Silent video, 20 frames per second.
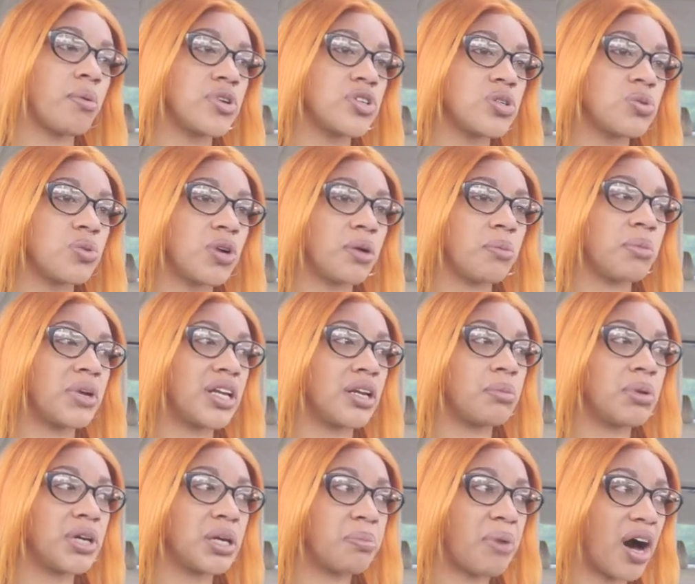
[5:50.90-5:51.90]
would you want me to
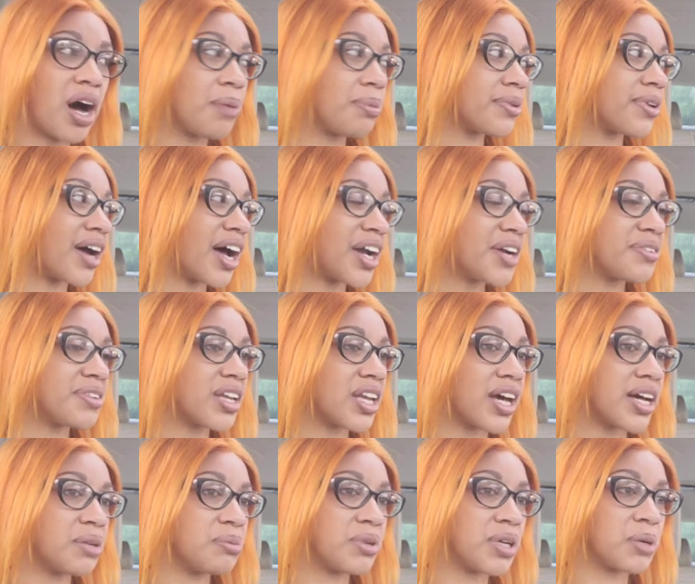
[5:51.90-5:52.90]
be popular? I don't even
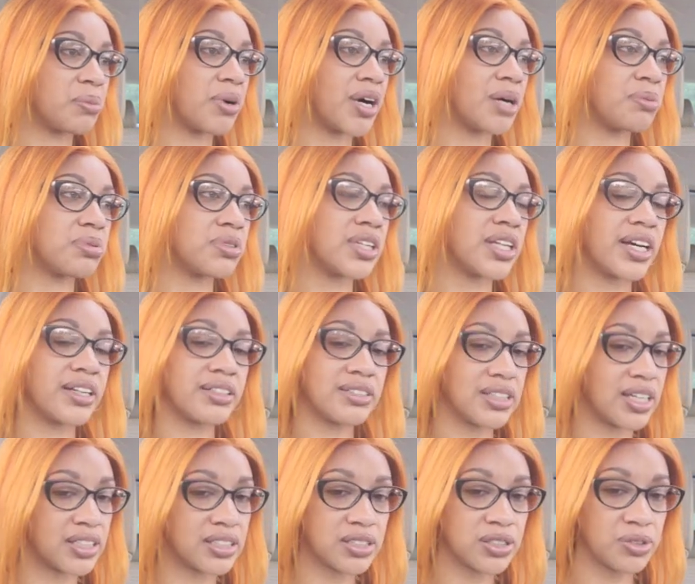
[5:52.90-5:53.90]
like being popular. Like,
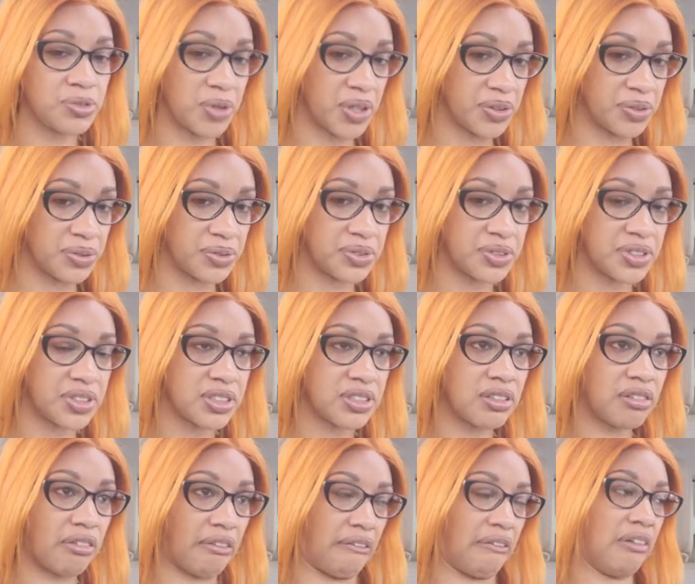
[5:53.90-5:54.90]
that's gross.
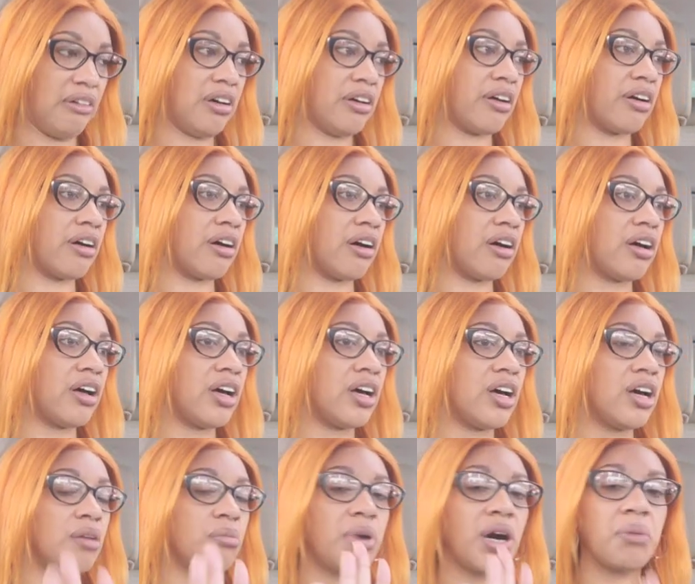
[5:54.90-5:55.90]
Ugh.
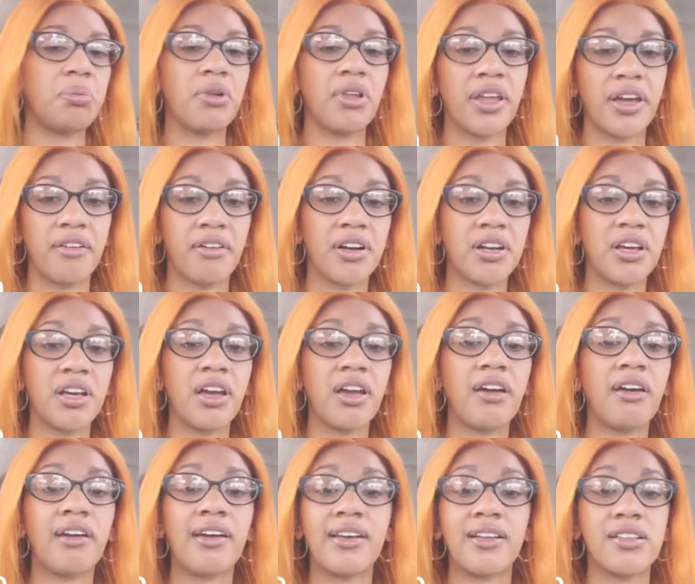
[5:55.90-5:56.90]

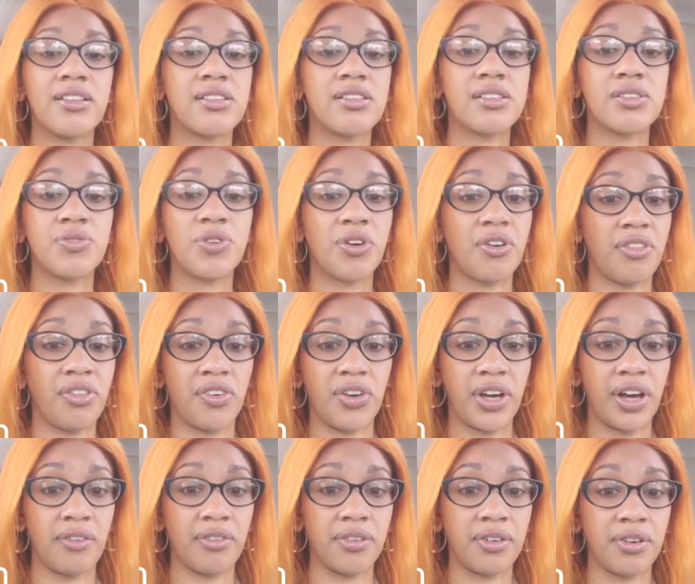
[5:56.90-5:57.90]
Popularity is for the
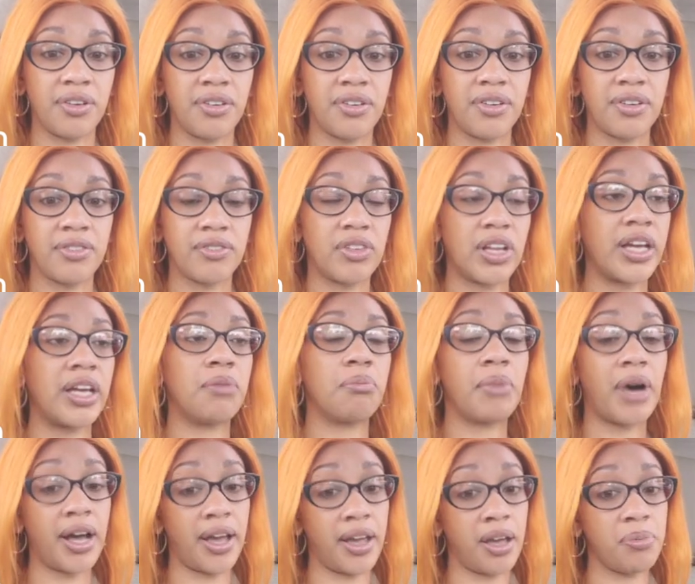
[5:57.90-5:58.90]
devil, in
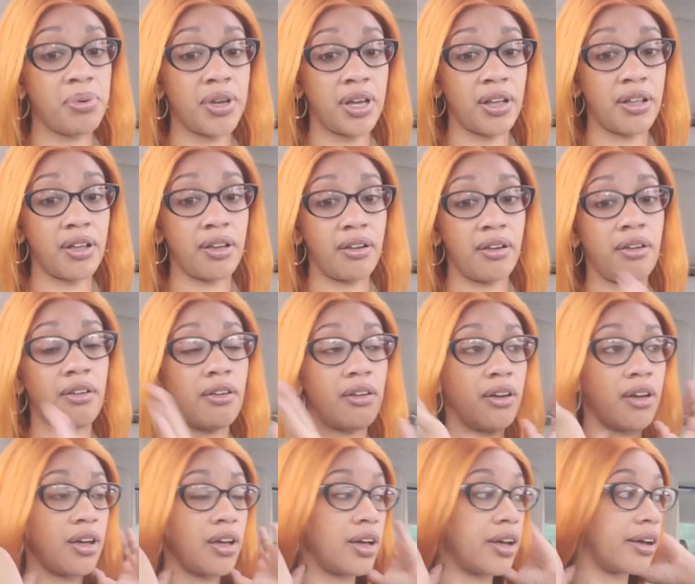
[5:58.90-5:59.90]
my opinion.
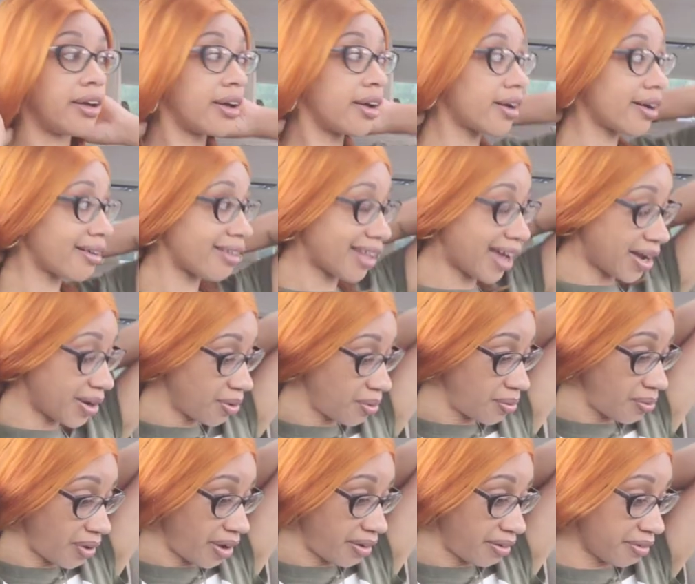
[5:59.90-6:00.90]
I
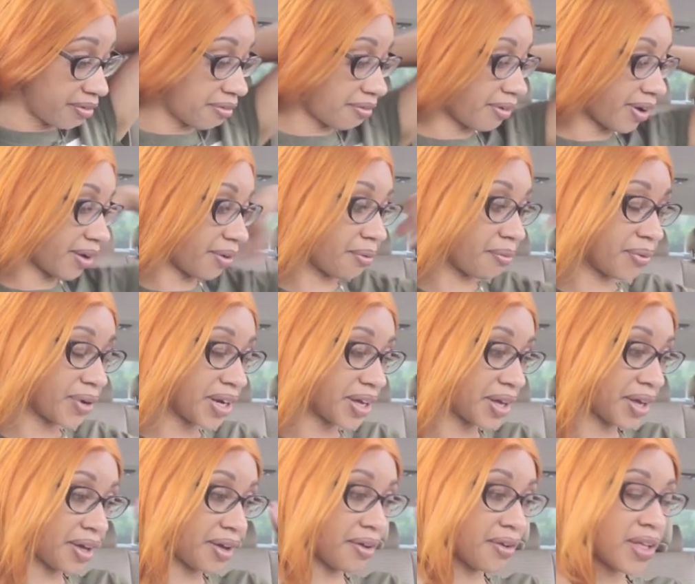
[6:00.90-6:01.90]
don't, I don't, I don't want
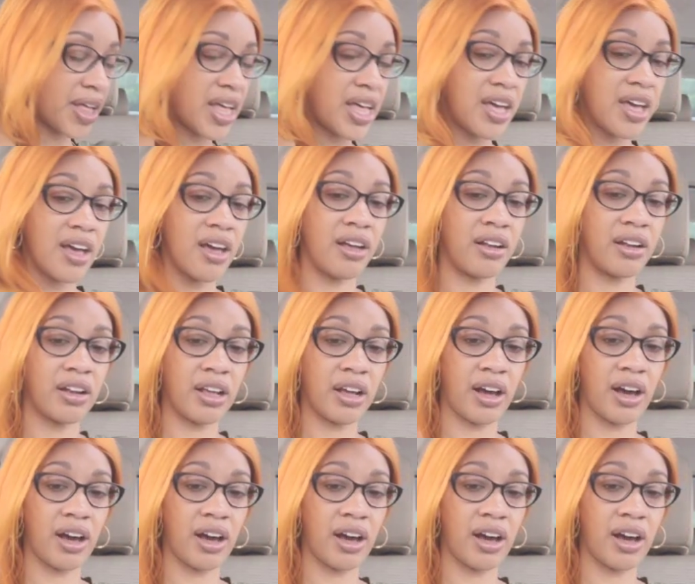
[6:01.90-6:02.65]
it. And then